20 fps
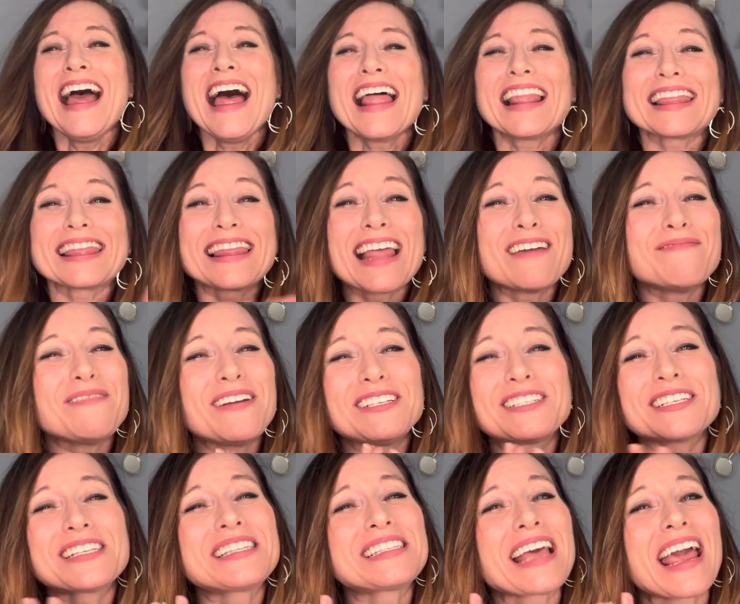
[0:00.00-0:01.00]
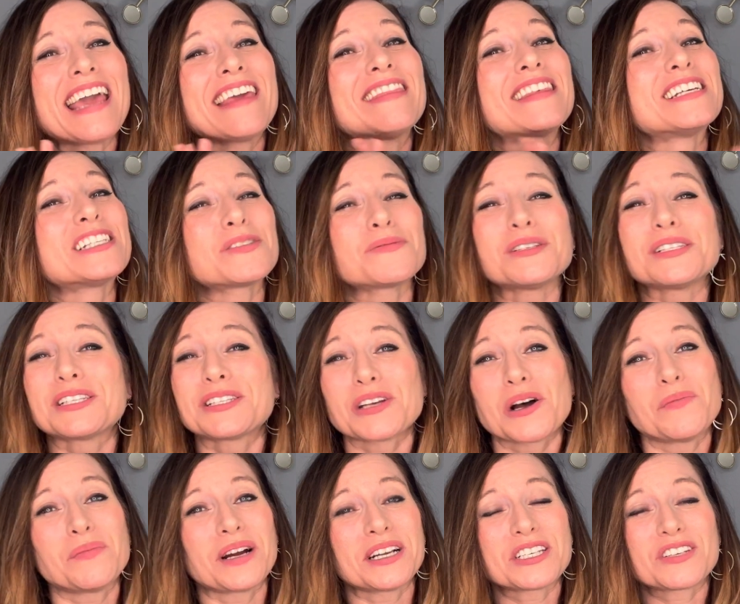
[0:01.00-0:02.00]
Let me just say, this was so
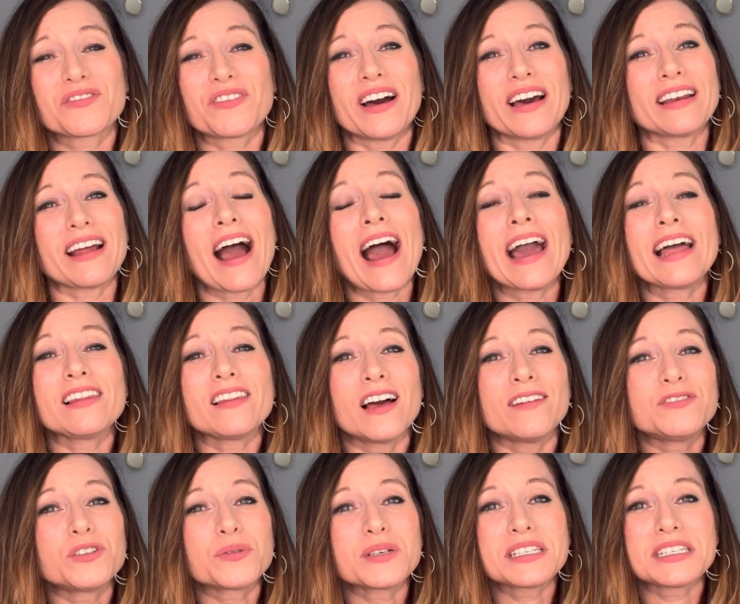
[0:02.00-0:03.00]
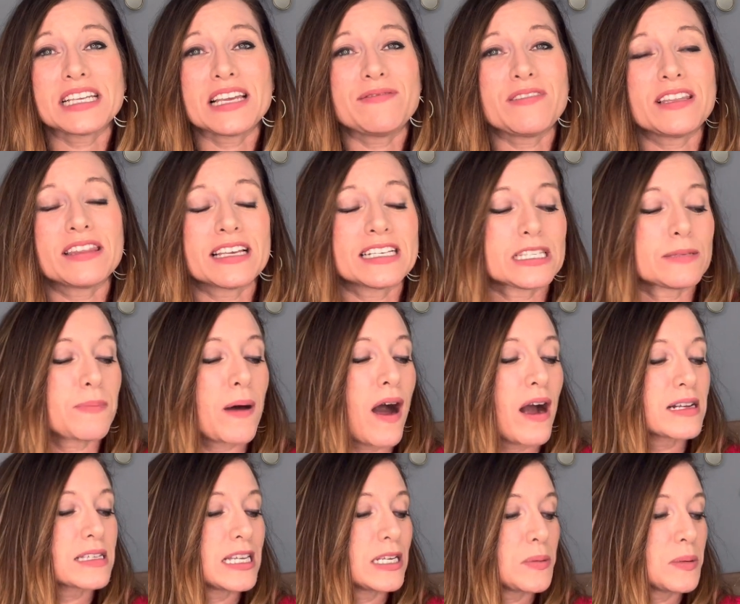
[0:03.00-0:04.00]
much fun. I loved receiving this
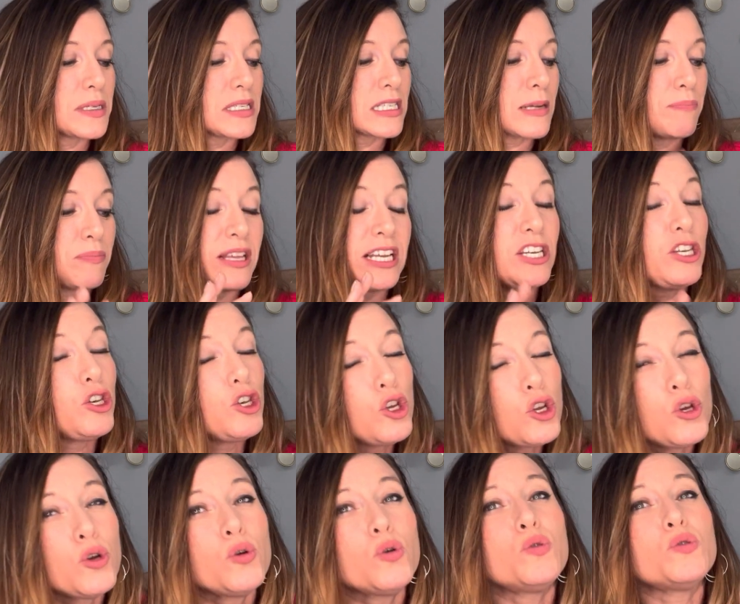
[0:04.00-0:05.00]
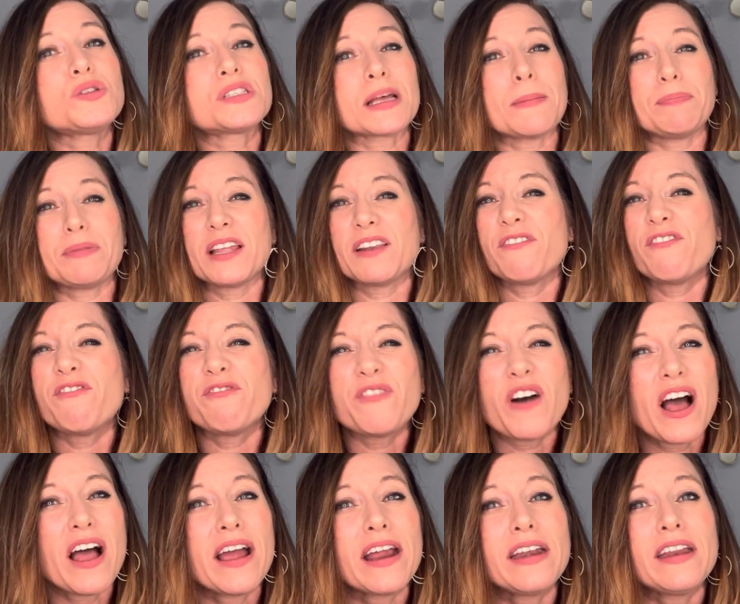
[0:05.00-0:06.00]
box. This was something new, something
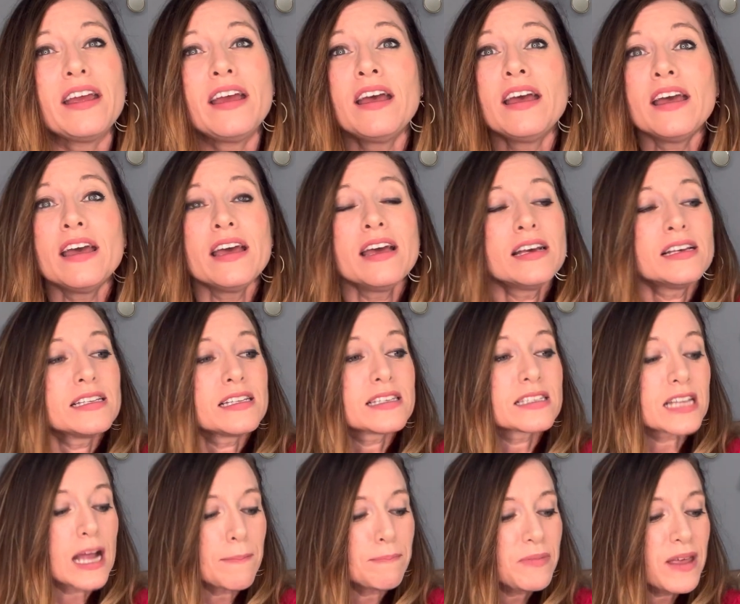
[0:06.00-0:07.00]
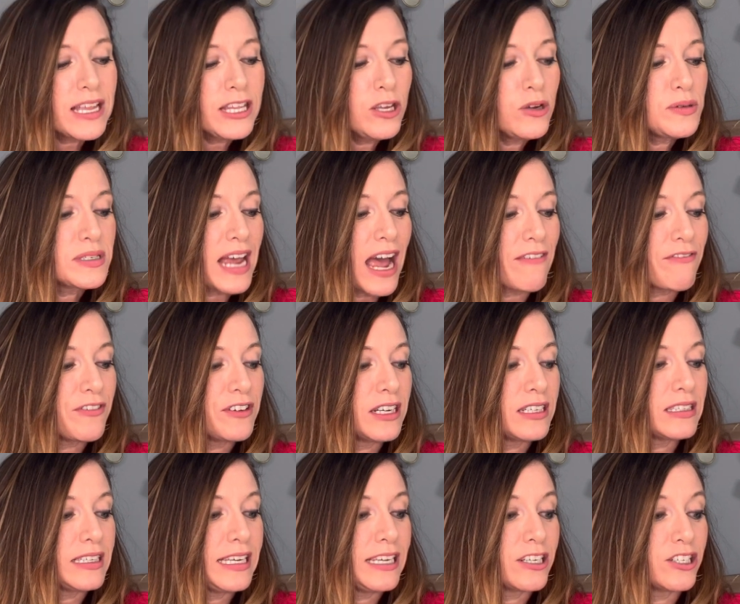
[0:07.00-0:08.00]
fun, something you
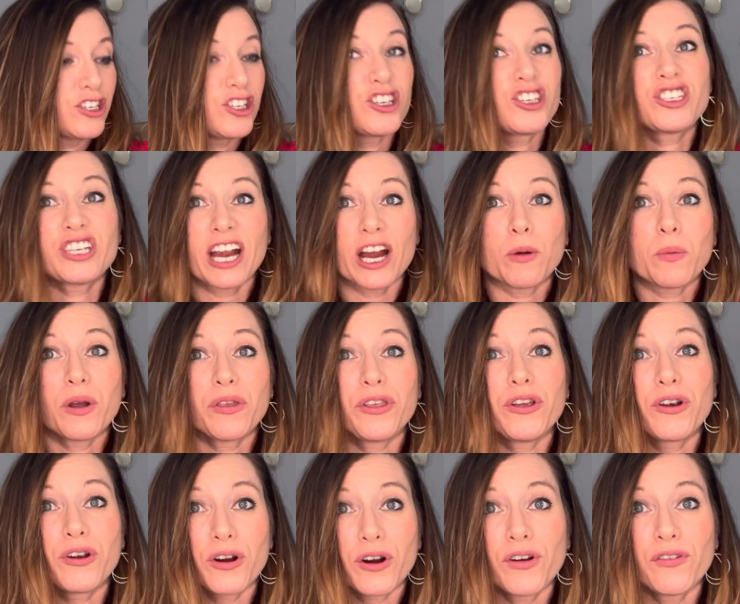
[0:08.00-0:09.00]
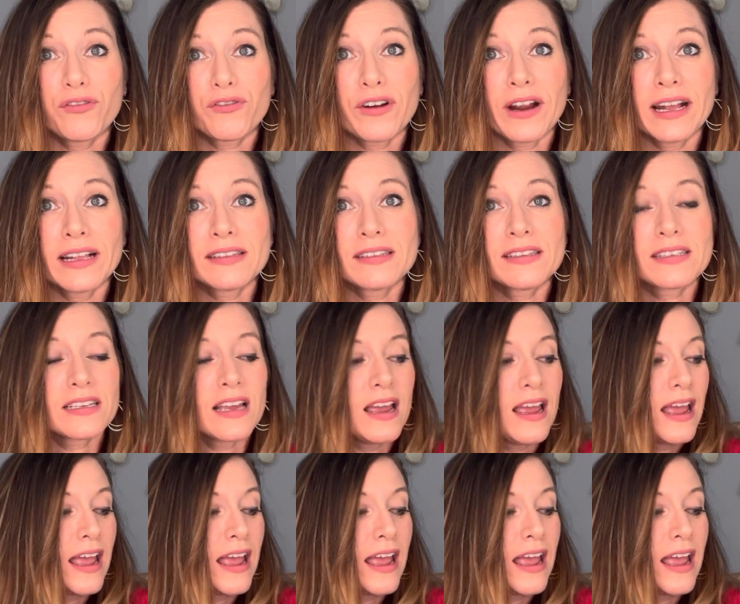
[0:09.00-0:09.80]
definitely could share with your girlfriends.